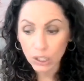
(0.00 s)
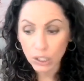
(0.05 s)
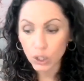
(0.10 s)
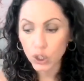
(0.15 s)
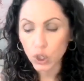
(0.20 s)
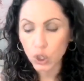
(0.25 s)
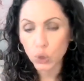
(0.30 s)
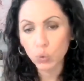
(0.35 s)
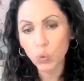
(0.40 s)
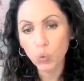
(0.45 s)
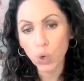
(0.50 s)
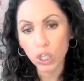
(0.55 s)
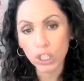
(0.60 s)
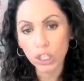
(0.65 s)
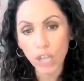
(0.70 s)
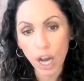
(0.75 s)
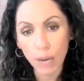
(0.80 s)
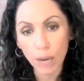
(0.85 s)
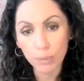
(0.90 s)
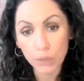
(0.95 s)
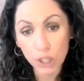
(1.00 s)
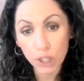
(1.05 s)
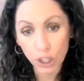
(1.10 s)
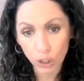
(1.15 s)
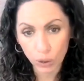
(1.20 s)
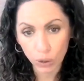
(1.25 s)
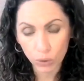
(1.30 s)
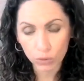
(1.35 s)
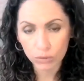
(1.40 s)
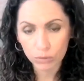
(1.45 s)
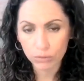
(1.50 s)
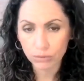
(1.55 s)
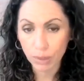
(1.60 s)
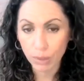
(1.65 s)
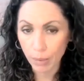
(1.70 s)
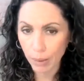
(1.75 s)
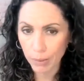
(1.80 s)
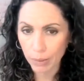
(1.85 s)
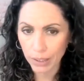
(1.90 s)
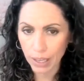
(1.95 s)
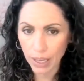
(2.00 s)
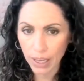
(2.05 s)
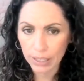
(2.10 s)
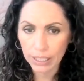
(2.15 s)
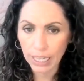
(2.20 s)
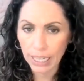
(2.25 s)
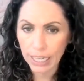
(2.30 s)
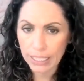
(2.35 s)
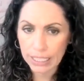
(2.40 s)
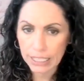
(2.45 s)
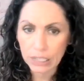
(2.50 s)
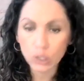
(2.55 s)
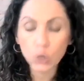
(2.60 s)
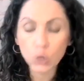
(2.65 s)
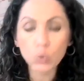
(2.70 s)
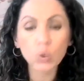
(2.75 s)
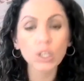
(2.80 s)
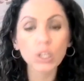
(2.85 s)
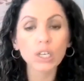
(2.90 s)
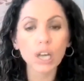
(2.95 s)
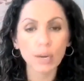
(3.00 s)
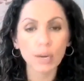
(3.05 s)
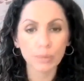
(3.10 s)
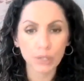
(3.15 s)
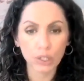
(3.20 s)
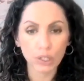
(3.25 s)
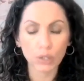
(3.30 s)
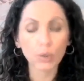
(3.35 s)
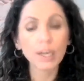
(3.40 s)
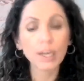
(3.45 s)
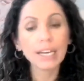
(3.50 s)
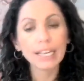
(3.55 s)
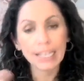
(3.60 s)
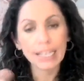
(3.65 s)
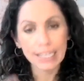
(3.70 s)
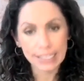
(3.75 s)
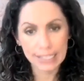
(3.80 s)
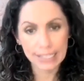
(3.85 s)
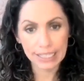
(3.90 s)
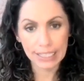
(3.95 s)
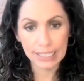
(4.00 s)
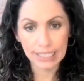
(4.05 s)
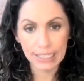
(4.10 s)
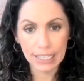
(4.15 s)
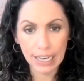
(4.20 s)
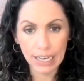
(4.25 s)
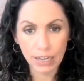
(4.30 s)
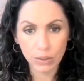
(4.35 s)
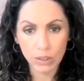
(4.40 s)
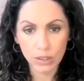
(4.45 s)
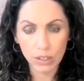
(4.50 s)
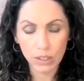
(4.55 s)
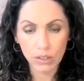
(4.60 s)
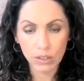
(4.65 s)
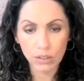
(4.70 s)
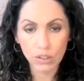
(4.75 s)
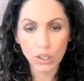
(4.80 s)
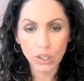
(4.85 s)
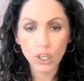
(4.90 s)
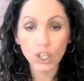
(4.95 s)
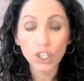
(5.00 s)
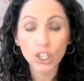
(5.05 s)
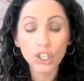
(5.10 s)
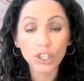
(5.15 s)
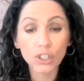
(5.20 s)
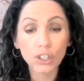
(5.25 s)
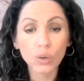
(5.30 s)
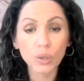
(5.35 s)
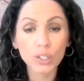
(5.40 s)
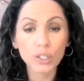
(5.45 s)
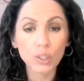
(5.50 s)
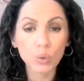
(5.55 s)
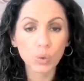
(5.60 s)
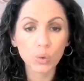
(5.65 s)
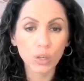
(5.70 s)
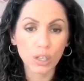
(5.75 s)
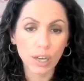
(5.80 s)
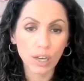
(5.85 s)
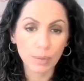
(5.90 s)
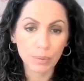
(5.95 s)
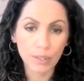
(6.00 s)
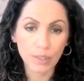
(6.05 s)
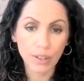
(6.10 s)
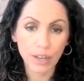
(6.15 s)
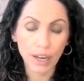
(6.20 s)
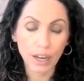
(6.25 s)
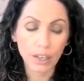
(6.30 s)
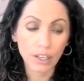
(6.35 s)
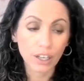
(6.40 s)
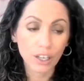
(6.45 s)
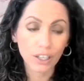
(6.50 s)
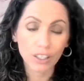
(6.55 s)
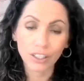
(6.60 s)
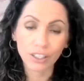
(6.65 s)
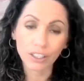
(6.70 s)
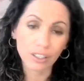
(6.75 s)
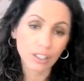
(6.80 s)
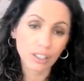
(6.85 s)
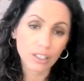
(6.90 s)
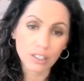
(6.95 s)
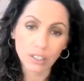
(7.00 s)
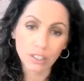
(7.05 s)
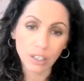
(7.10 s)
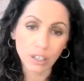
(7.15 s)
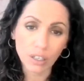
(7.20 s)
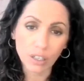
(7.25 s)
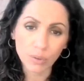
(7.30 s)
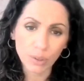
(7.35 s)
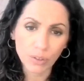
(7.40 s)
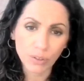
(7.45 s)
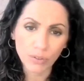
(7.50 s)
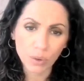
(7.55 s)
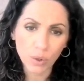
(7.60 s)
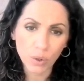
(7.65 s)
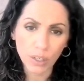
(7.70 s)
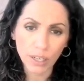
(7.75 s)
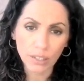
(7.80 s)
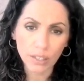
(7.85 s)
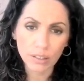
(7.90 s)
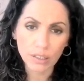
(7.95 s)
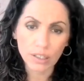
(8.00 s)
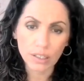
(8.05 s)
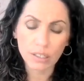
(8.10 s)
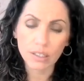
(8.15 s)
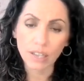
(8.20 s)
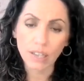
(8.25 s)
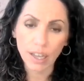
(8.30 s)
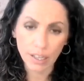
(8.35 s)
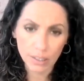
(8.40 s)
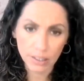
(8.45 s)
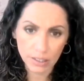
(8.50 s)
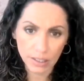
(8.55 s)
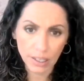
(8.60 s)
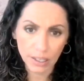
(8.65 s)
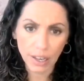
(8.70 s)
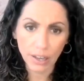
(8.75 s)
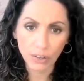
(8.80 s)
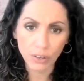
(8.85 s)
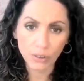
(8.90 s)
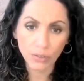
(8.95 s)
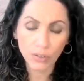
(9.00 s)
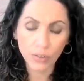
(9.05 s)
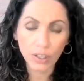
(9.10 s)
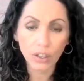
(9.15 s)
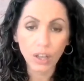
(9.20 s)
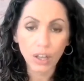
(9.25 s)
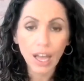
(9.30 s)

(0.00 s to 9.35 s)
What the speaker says: to work up to, remember that, the ideal to work up to is 16 ounces. You're going to work up to that. You're going to start off with 4 ounces and see how you feel.